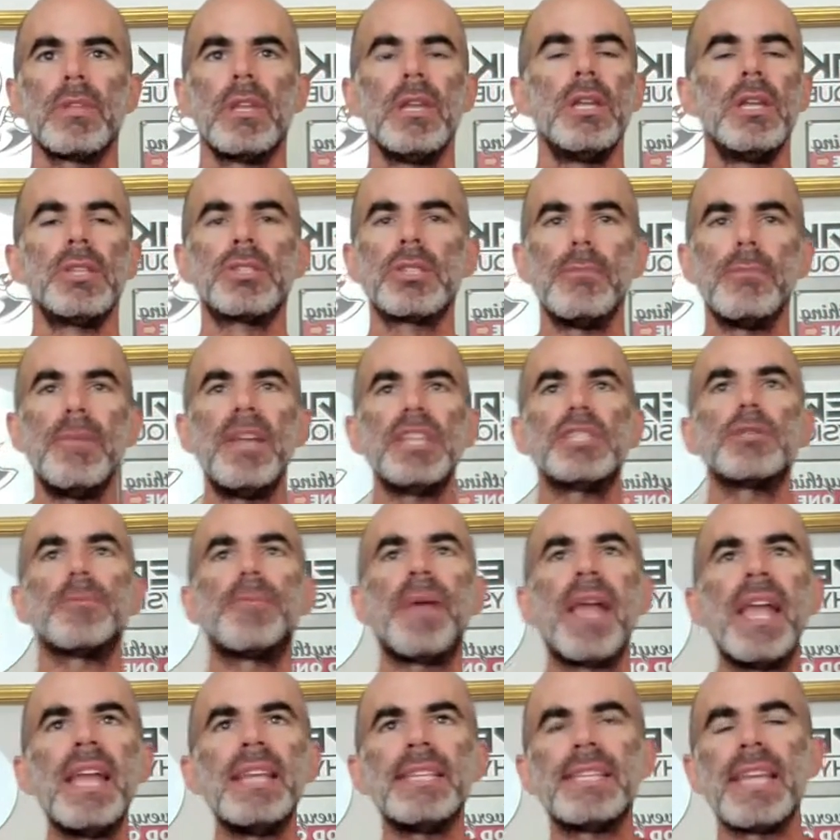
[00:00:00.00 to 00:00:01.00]
So the major
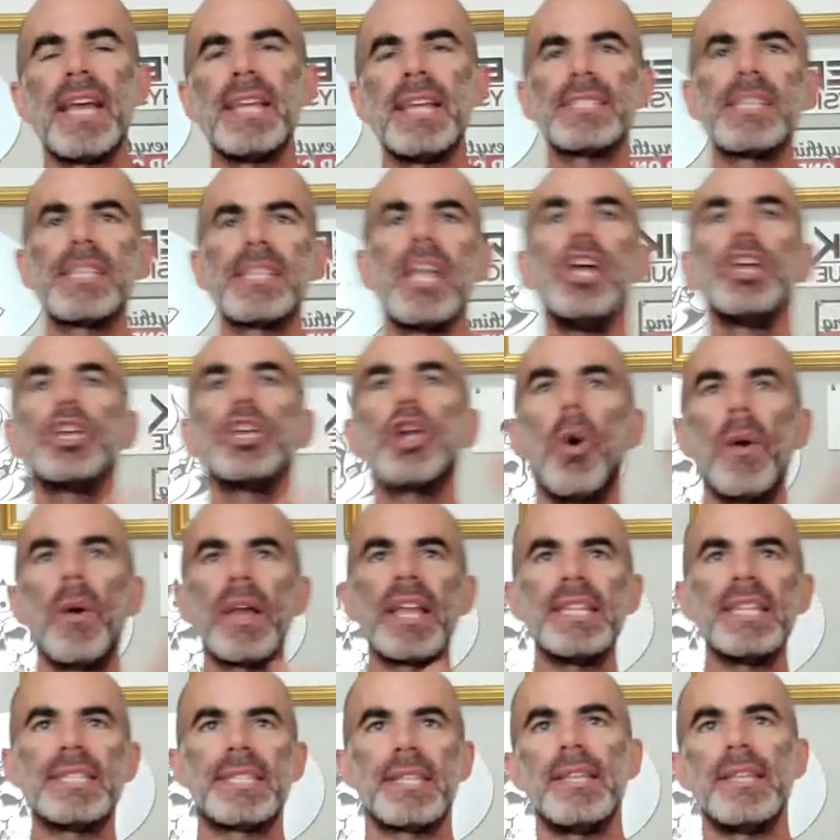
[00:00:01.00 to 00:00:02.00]
pain test going
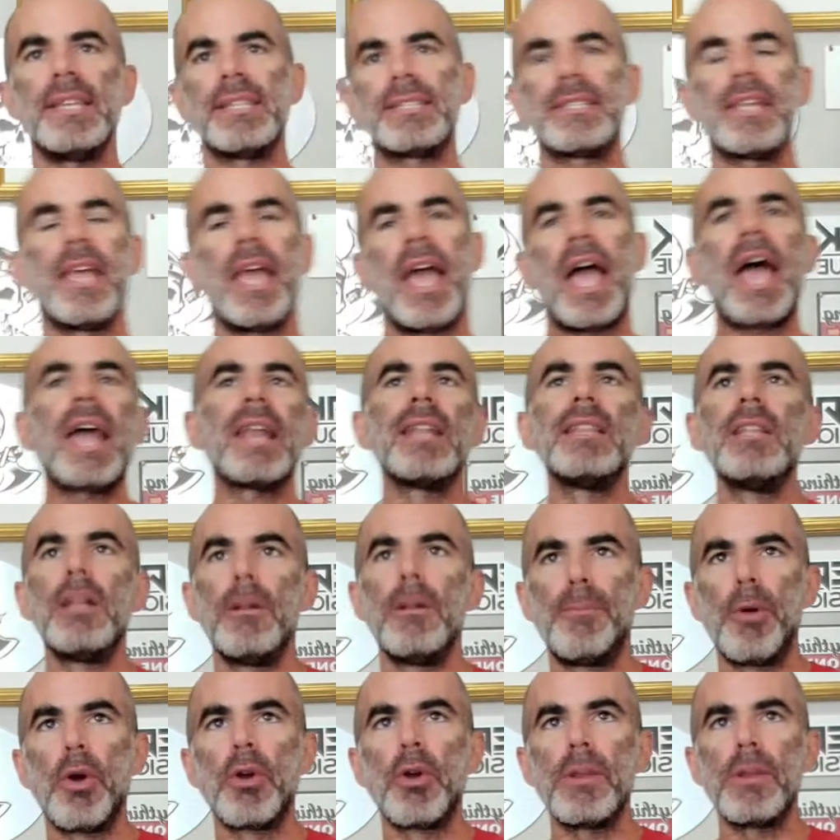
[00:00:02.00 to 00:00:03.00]
into this had a little
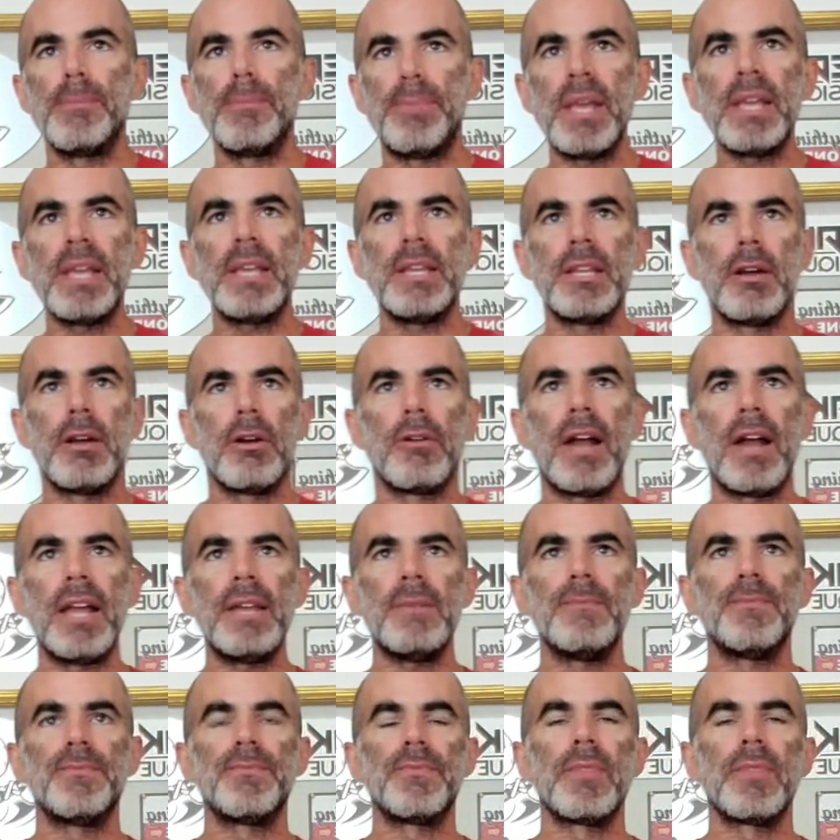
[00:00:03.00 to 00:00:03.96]
broken pinky toe, right?